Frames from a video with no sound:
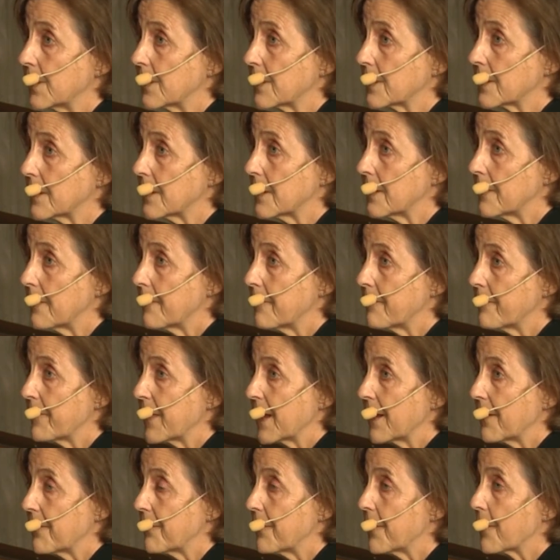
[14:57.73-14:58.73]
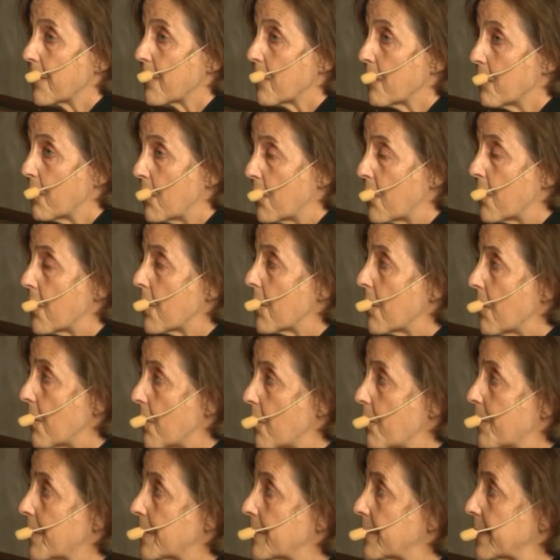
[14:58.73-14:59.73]
you see? There are more
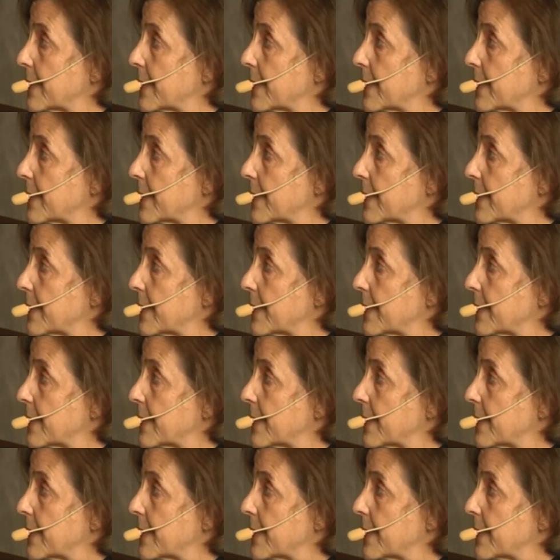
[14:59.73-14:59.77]
open